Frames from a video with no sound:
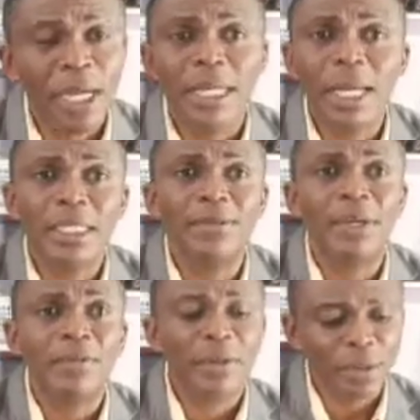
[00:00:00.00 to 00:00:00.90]
And that's
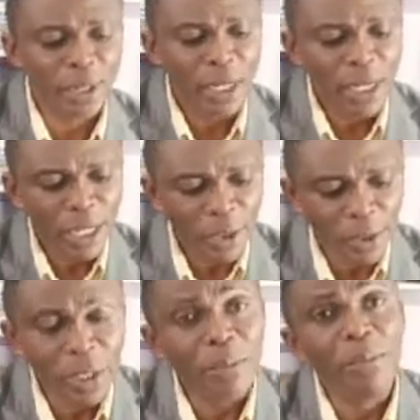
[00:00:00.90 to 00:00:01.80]
very, very, you
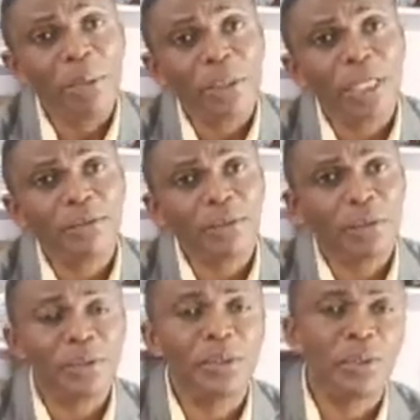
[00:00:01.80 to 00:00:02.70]
know, important
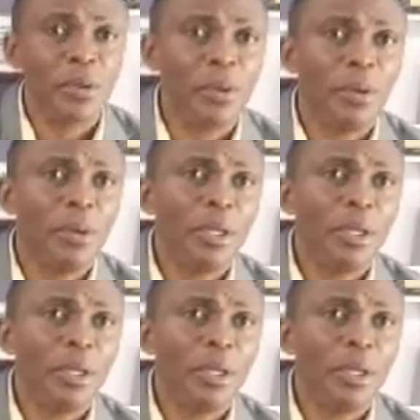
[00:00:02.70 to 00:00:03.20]
for you to know.